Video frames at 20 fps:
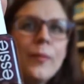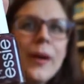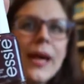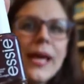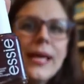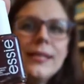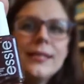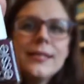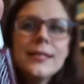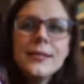
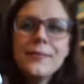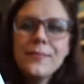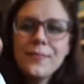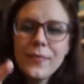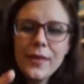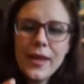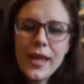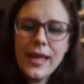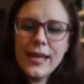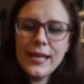Mate
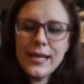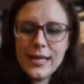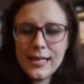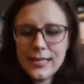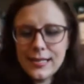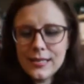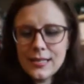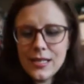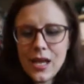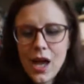and
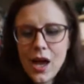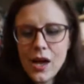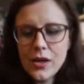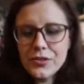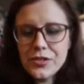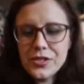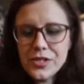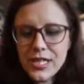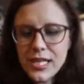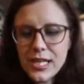it's
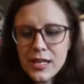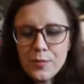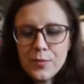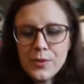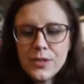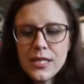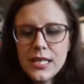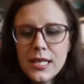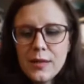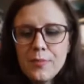a
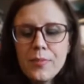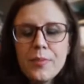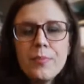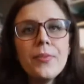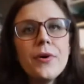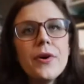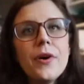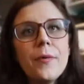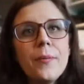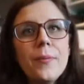deep, deep
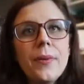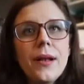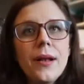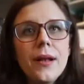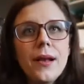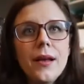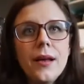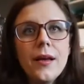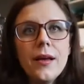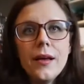
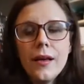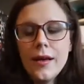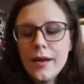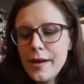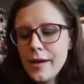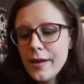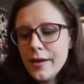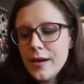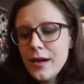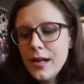purple
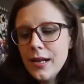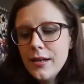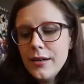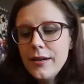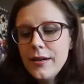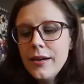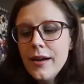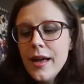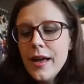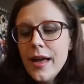uh,
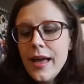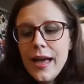color